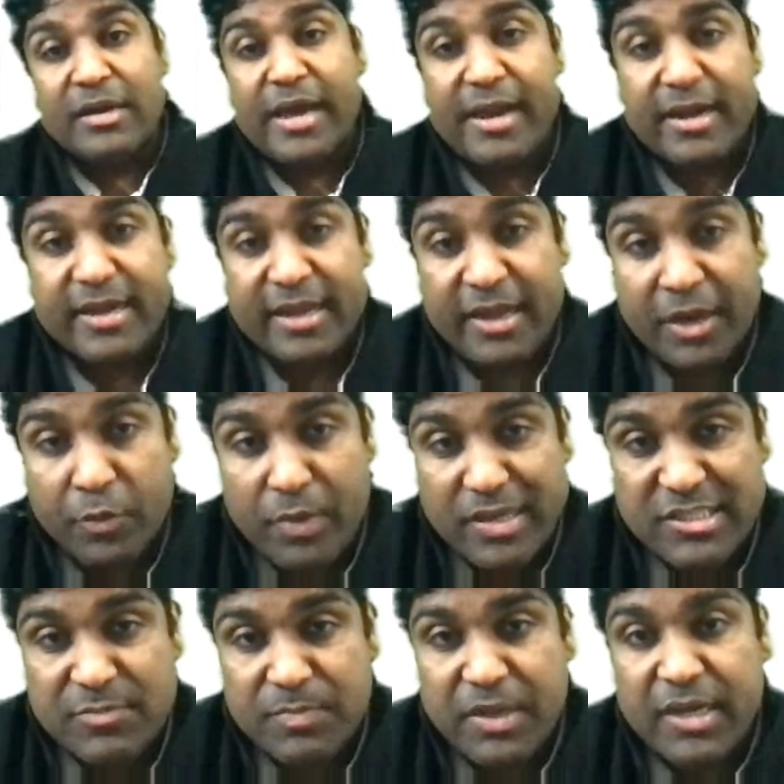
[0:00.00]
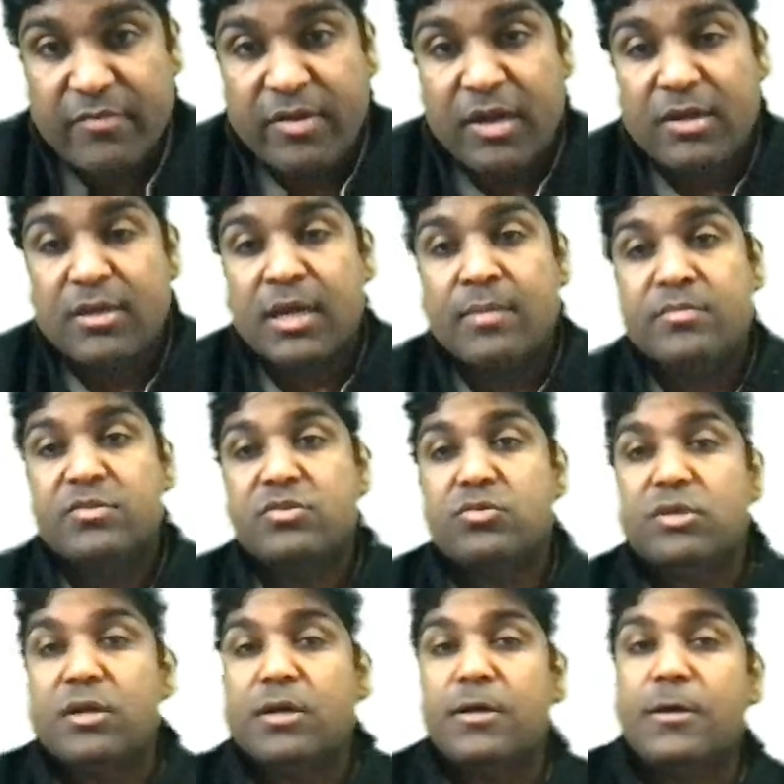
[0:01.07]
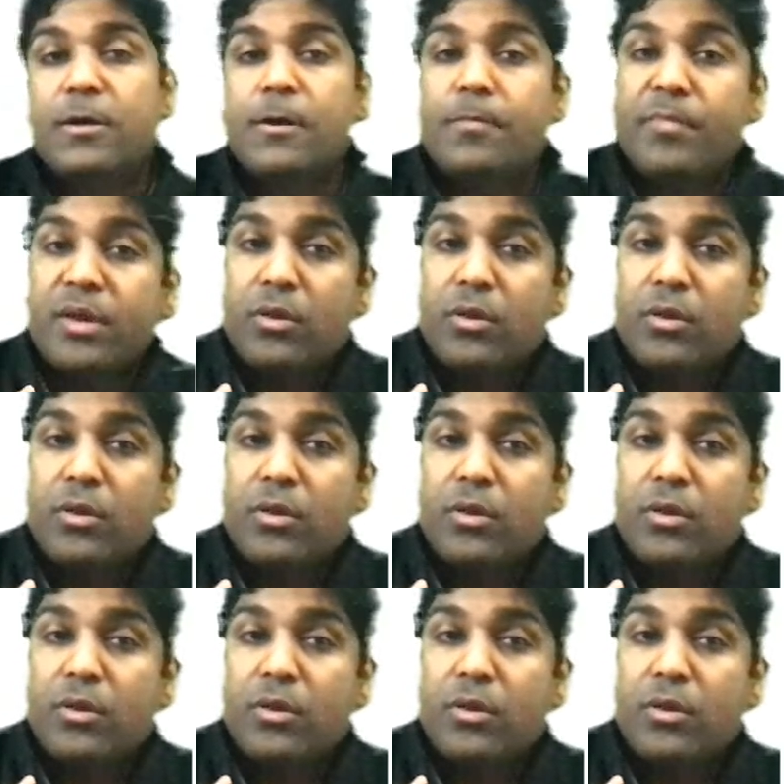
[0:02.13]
direct investment, when it comes to the